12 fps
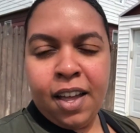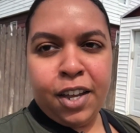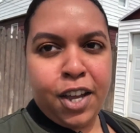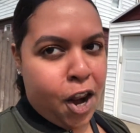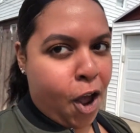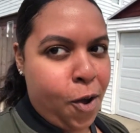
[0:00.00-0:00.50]

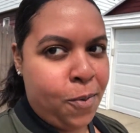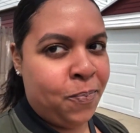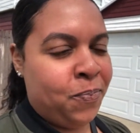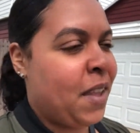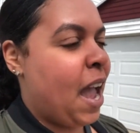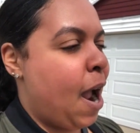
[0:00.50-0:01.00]
You know,
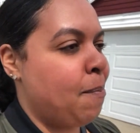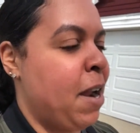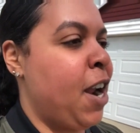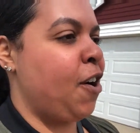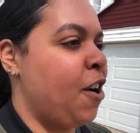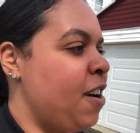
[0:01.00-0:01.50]
I'm
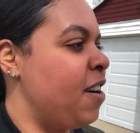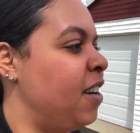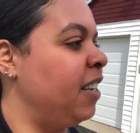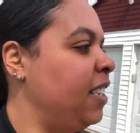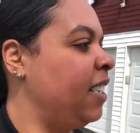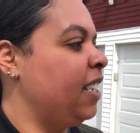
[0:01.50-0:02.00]
here
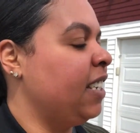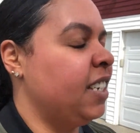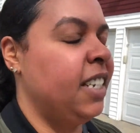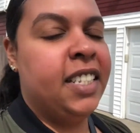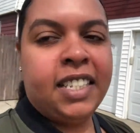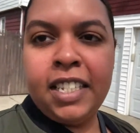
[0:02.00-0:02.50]

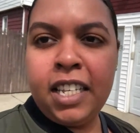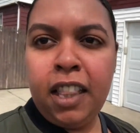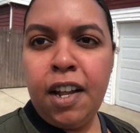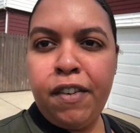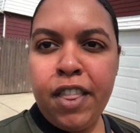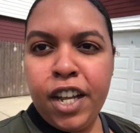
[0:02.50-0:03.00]
to
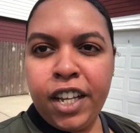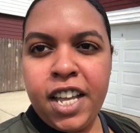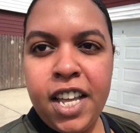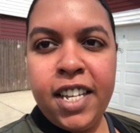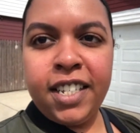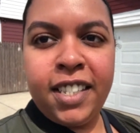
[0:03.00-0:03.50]
deliver the
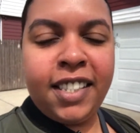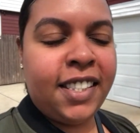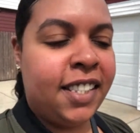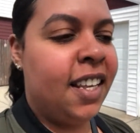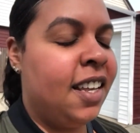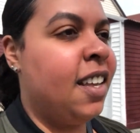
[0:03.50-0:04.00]

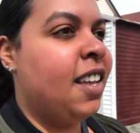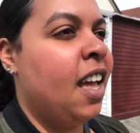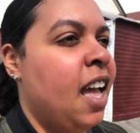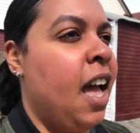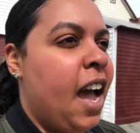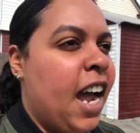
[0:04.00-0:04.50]
goods.
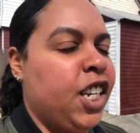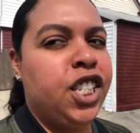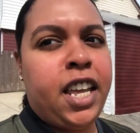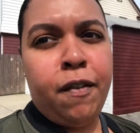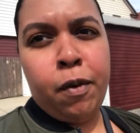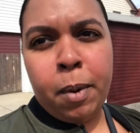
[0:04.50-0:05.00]
I
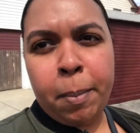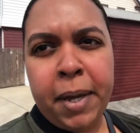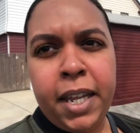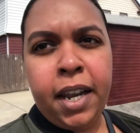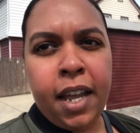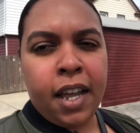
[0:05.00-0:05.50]
just came from a
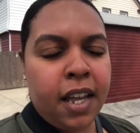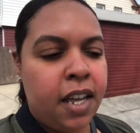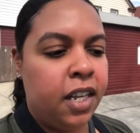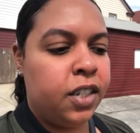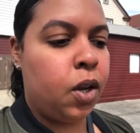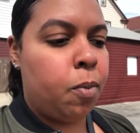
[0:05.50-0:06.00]
meeting,
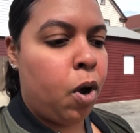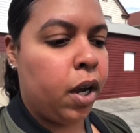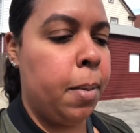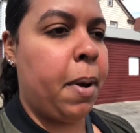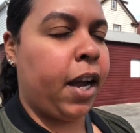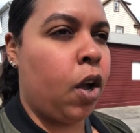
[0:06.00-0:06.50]
so I'm
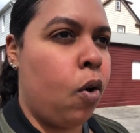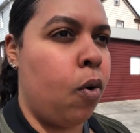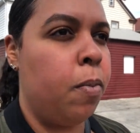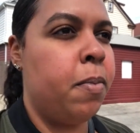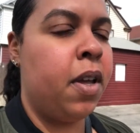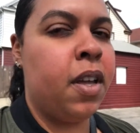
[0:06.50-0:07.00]
walking back
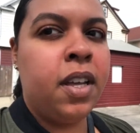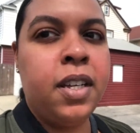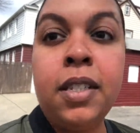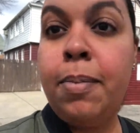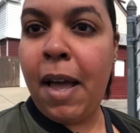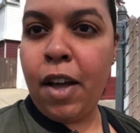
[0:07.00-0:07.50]
home.
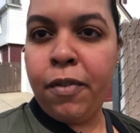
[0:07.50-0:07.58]
It's my